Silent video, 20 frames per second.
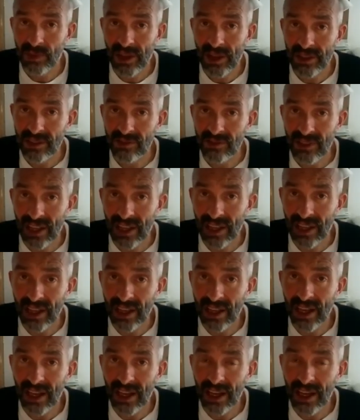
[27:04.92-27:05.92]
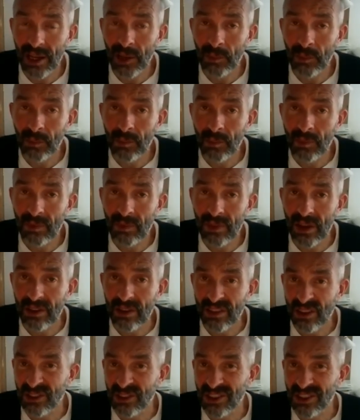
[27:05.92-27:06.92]
of that.
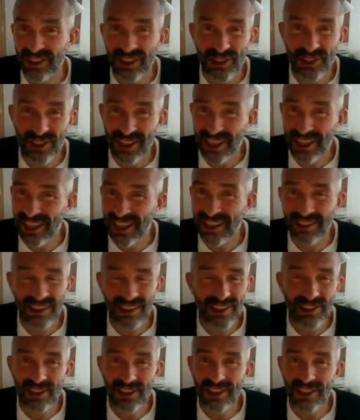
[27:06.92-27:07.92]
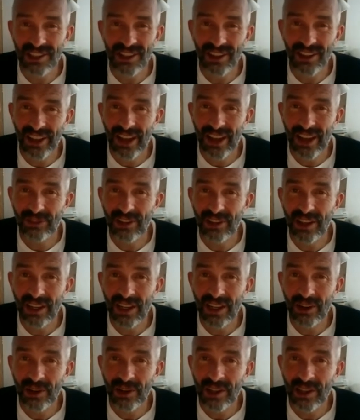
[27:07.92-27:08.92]
Those are the key things you need to look after,
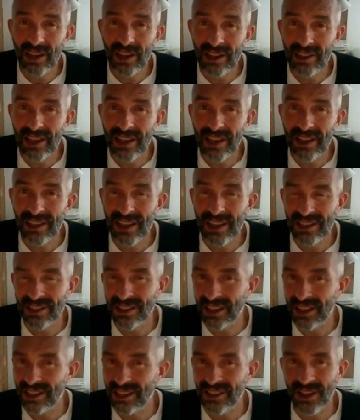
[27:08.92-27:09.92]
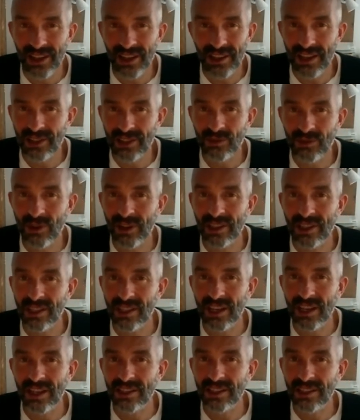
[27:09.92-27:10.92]
and that's none of that's rocket
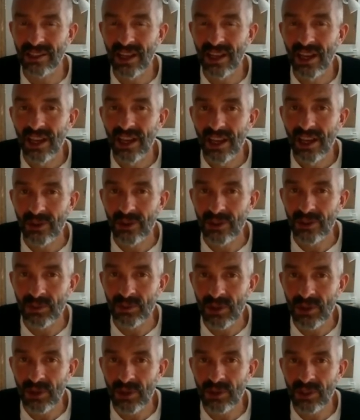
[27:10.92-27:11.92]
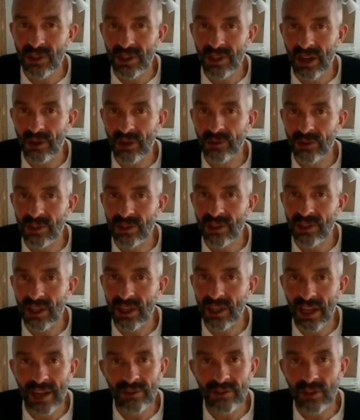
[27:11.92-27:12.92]
science. There are some do's and don'ts, and
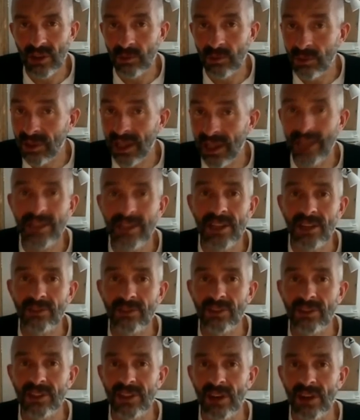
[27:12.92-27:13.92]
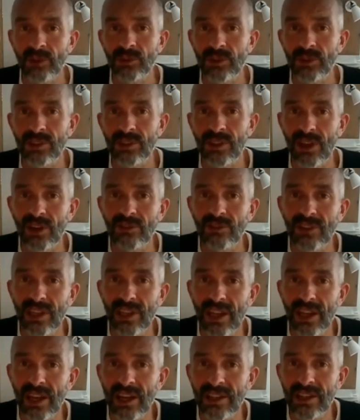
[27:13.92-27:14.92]
I've done plenty of the don'ts over the
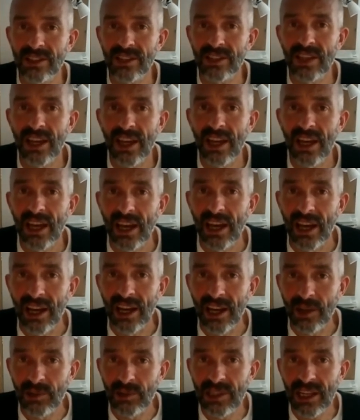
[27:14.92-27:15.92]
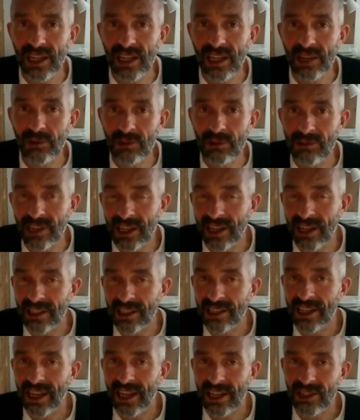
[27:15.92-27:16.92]
years, particularly with regard to
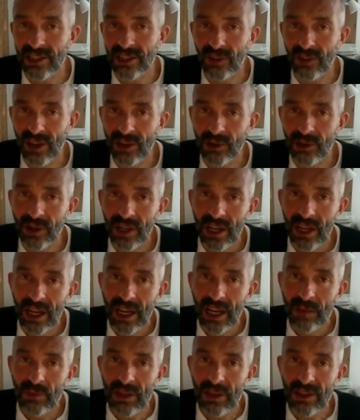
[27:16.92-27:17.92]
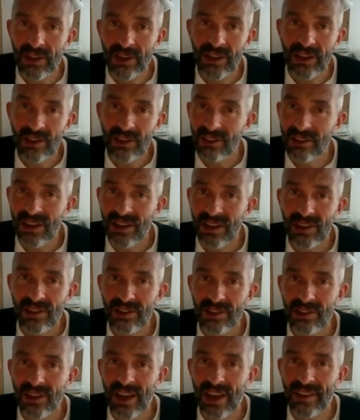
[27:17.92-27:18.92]
cash flow. But
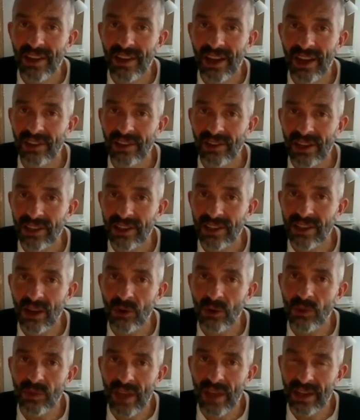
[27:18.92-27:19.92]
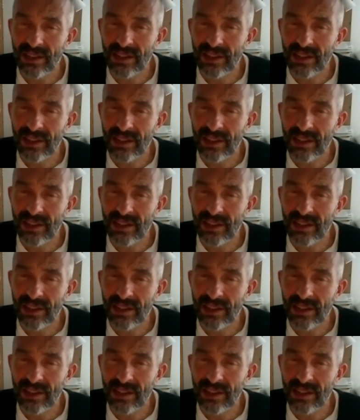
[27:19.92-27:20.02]
you get the hang of it. So that's